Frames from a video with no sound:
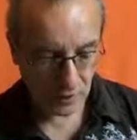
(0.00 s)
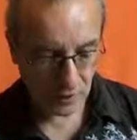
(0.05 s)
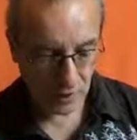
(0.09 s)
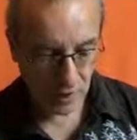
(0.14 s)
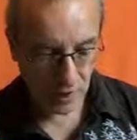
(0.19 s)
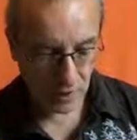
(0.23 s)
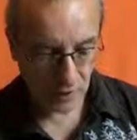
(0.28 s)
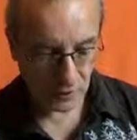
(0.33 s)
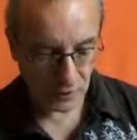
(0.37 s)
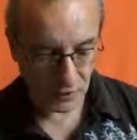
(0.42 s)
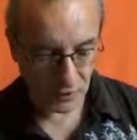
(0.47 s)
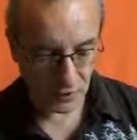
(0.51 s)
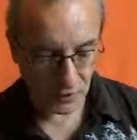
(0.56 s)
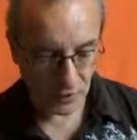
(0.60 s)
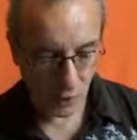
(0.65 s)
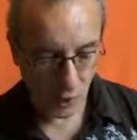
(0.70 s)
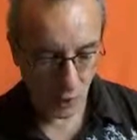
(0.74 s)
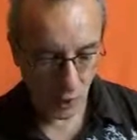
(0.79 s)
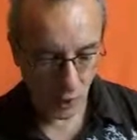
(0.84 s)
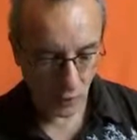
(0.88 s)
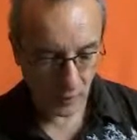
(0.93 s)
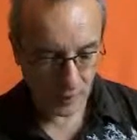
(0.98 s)
gardens,
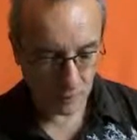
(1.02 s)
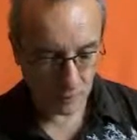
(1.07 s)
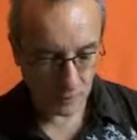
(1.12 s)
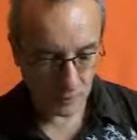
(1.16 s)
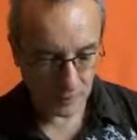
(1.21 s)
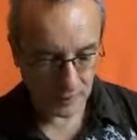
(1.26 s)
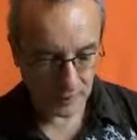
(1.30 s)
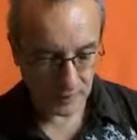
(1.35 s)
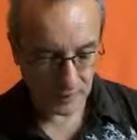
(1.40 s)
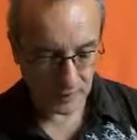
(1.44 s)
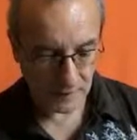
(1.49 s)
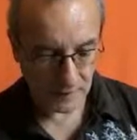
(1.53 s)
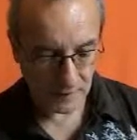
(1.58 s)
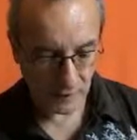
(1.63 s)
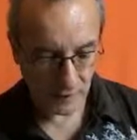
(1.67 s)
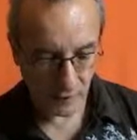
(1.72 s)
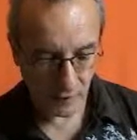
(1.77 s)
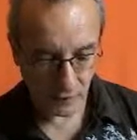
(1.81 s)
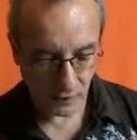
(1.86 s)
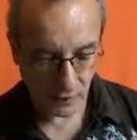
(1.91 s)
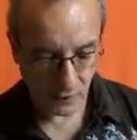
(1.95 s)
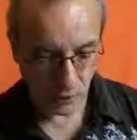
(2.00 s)
holy places,
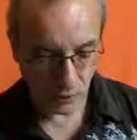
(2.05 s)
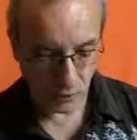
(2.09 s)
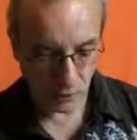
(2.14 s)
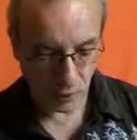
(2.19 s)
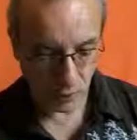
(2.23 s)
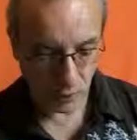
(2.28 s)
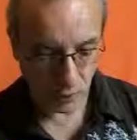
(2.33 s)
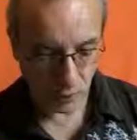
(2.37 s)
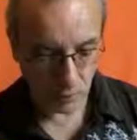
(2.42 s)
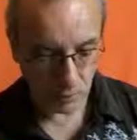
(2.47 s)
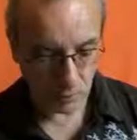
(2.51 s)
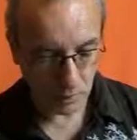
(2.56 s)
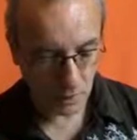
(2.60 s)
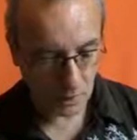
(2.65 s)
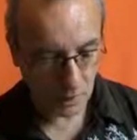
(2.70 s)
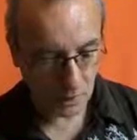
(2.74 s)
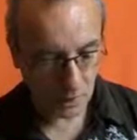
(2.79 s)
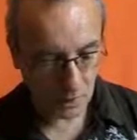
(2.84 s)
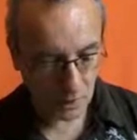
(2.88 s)
or his own home,